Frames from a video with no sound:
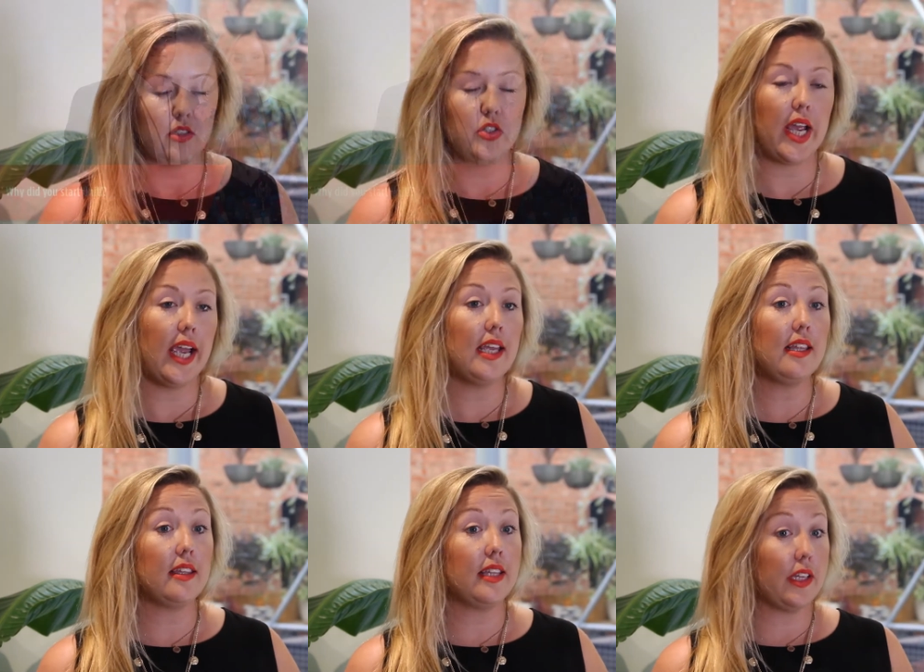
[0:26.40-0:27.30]

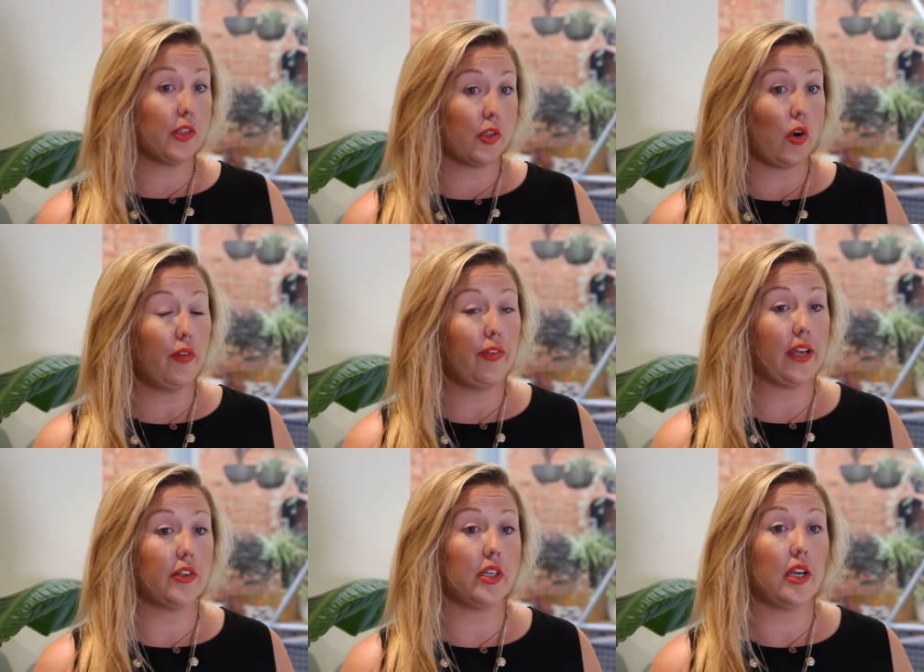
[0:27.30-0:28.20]
Kay, the other
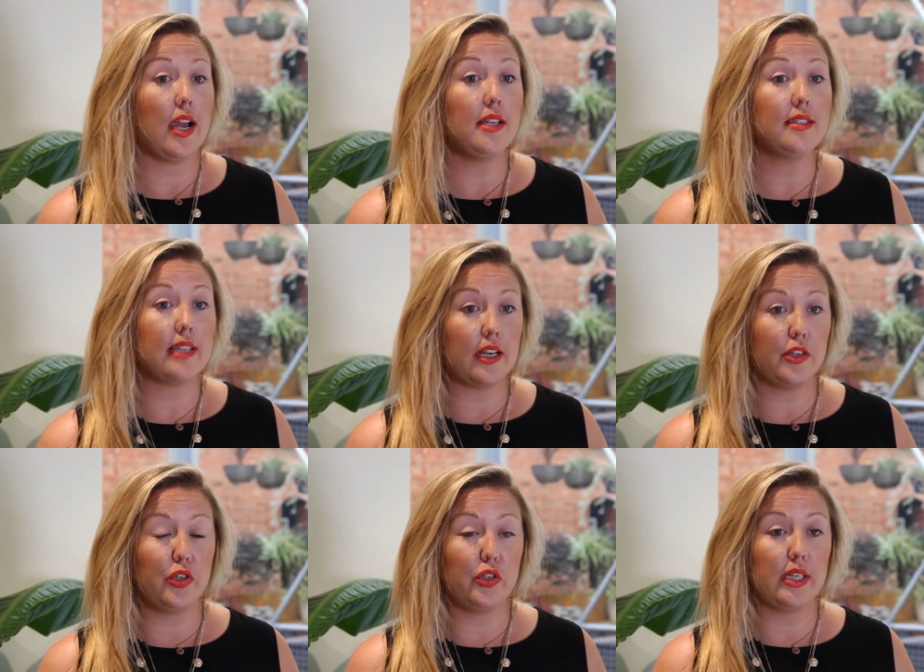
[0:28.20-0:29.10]
co-founder and I
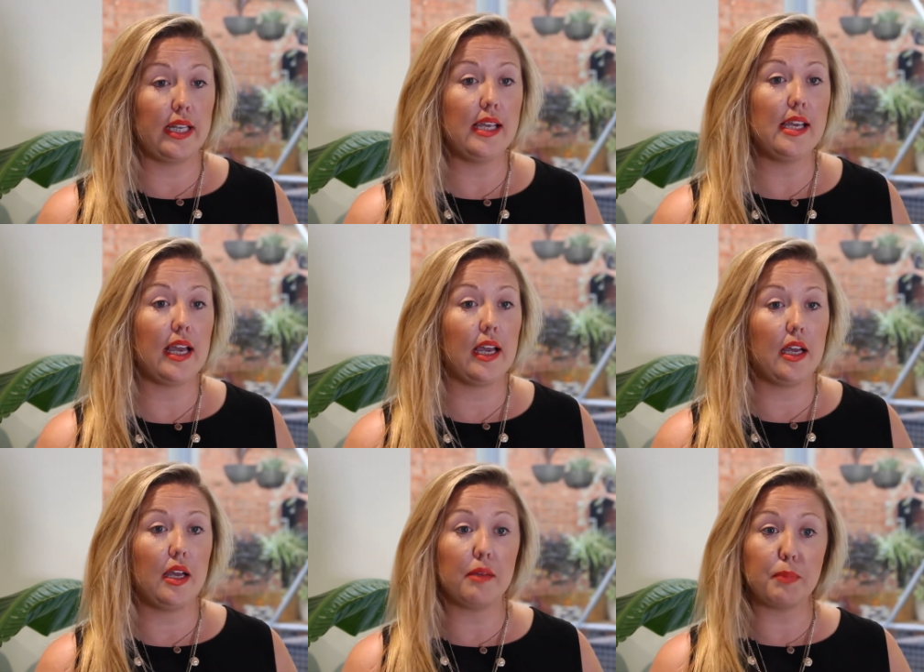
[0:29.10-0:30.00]
started Uniti
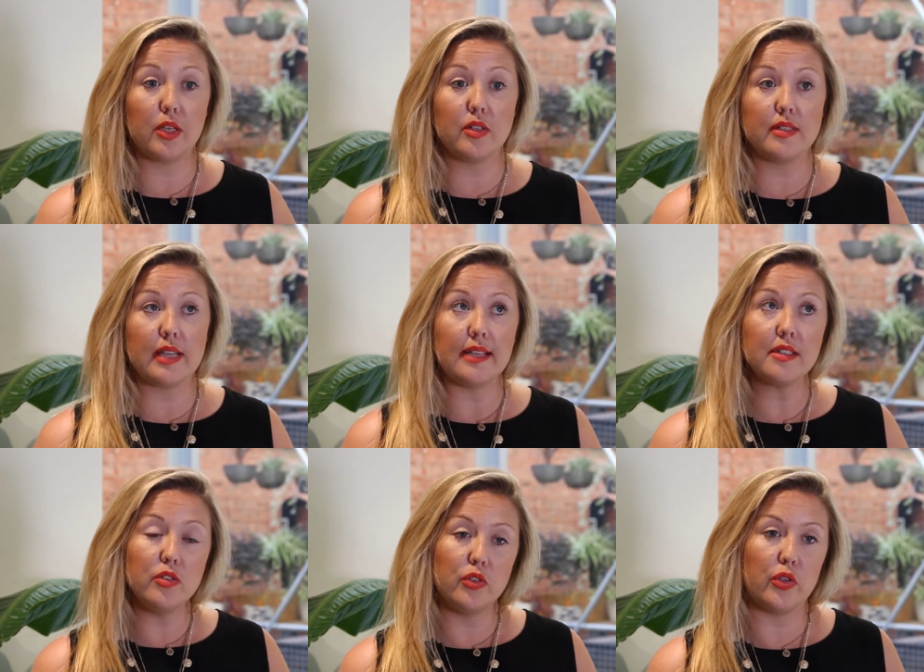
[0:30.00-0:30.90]
uh, because as
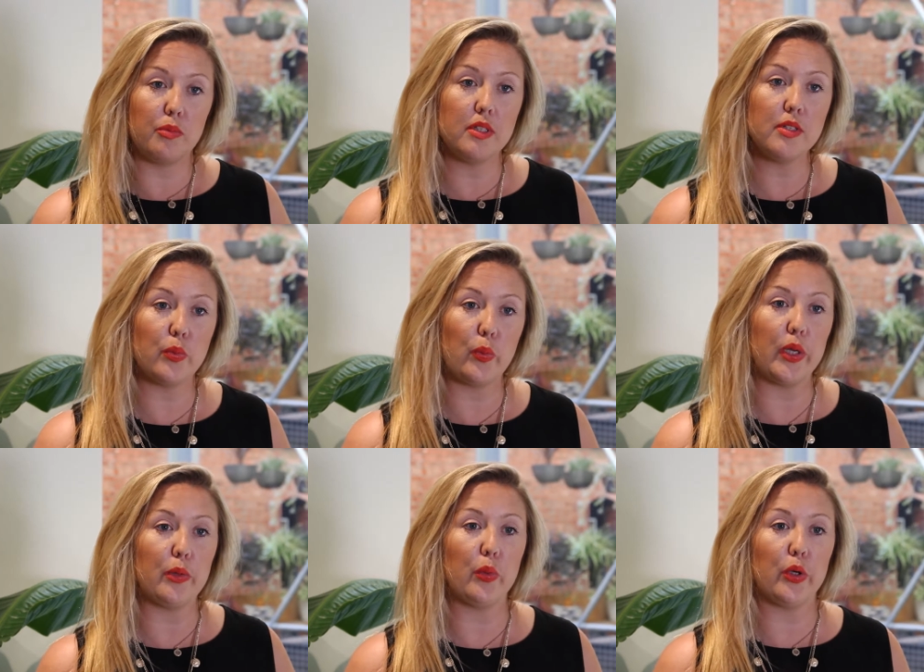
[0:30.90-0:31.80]
consumers
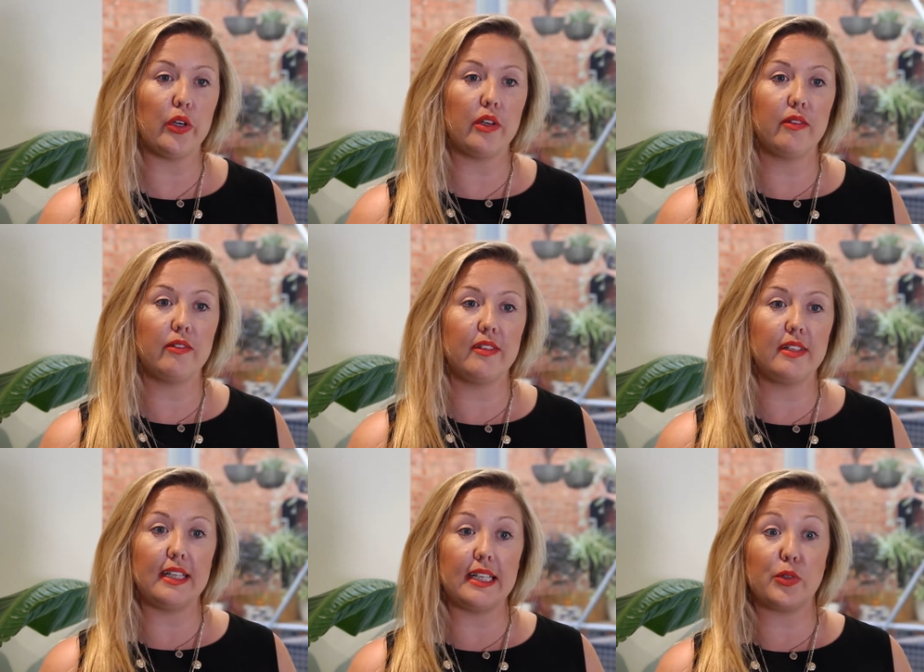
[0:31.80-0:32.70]
we were
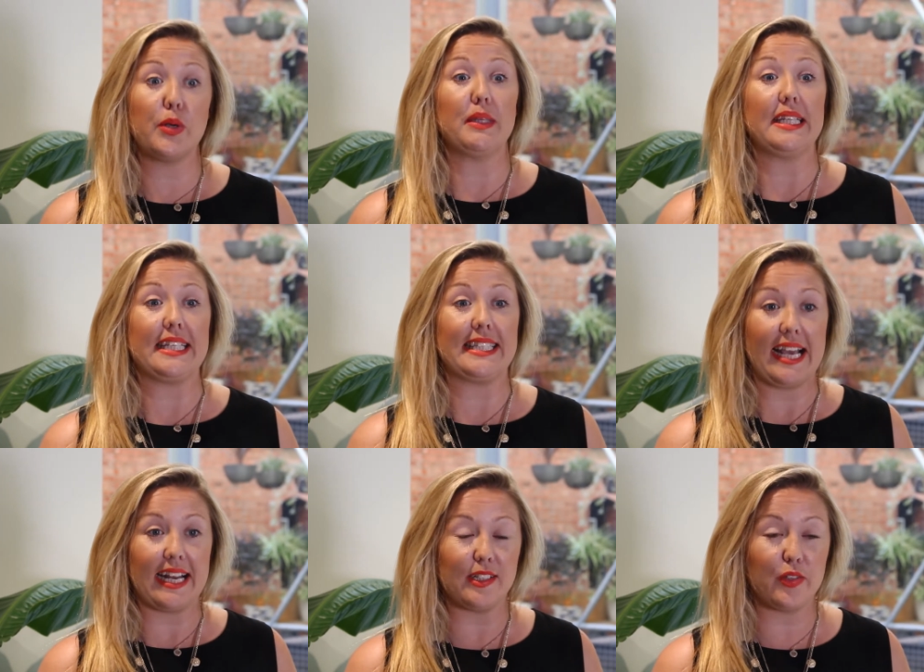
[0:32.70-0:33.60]
extremely
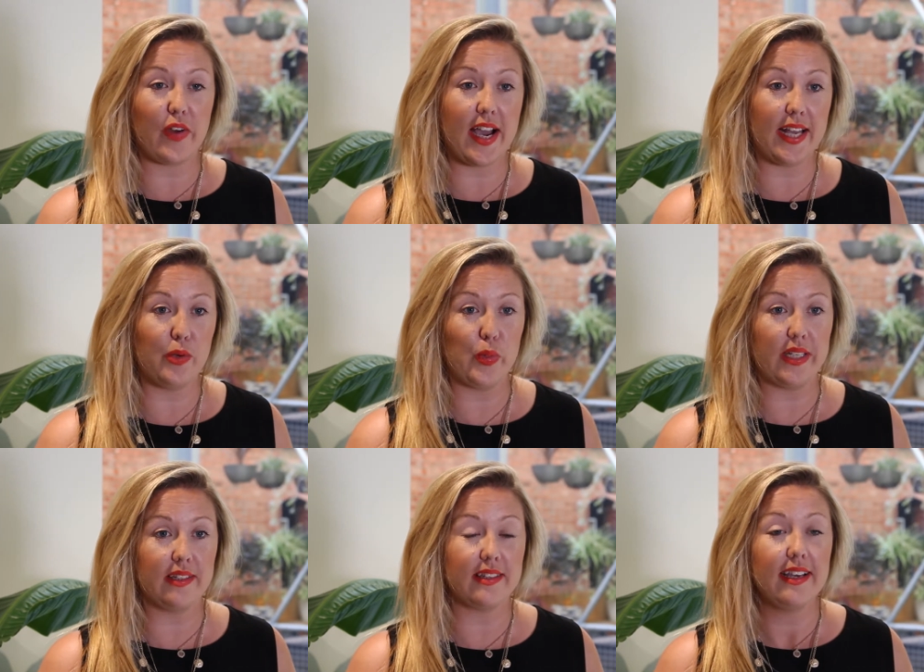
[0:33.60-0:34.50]
dissatisfied with